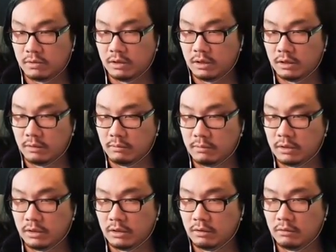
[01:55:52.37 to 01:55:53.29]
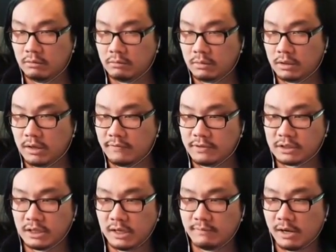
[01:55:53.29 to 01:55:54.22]
Um, you know, and
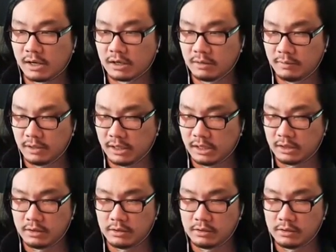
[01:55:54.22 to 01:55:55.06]
obviously I'm not gonna be like,